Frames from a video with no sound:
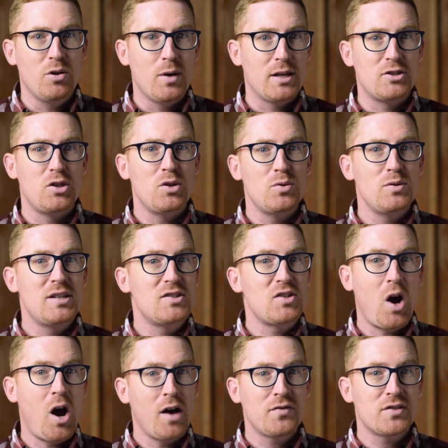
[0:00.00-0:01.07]
who has used his
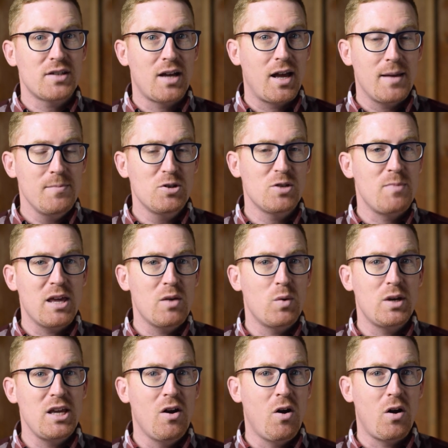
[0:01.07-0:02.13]
off time to make
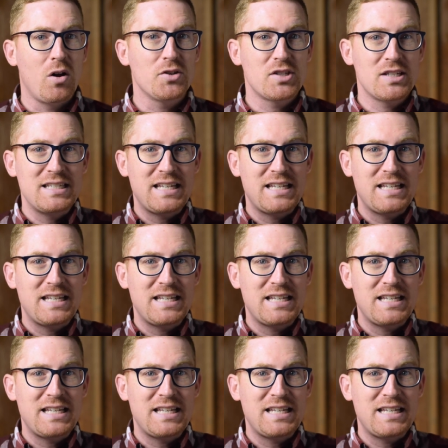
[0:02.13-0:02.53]
what he calls